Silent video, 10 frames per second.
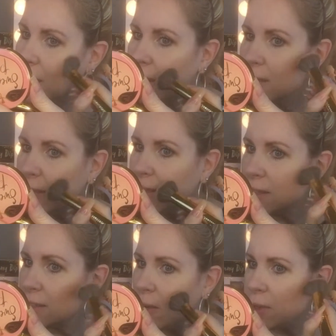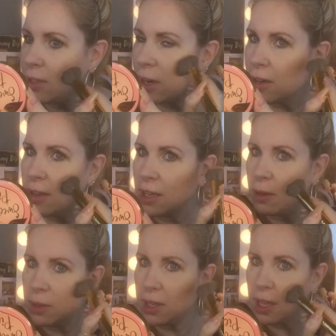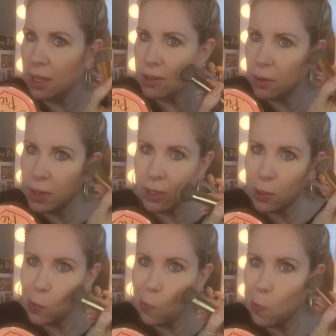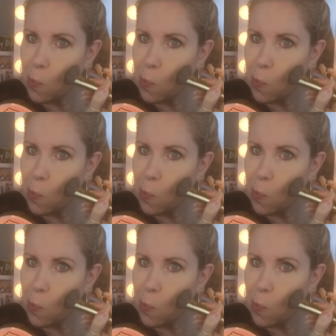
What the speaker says: because it does go on darker than you would think it's going to.